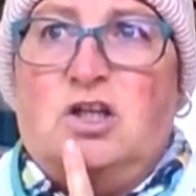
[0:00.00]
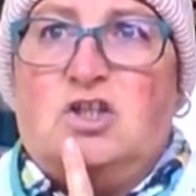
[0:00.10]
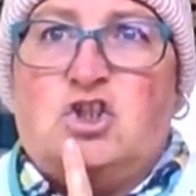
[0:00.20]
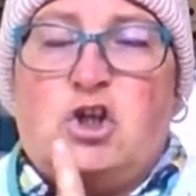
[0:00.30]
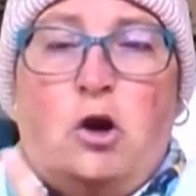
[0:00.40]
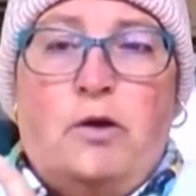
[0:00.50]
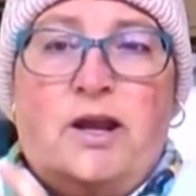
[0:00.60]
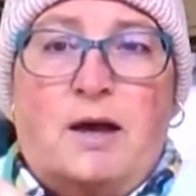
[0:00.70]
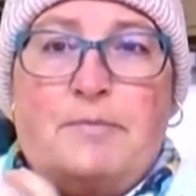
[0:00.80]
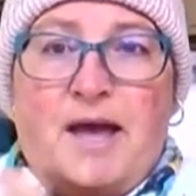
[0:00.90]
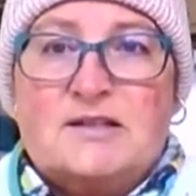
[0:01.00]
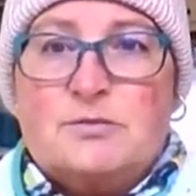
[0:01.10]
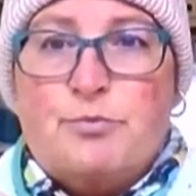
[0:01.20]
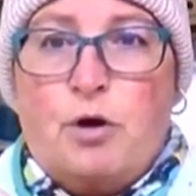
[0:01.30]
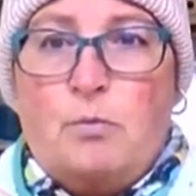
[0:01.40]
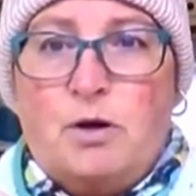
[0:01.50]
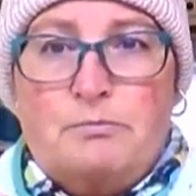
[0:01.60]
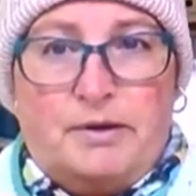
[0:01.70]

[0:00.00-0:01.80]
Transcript: it's showing up as a problem,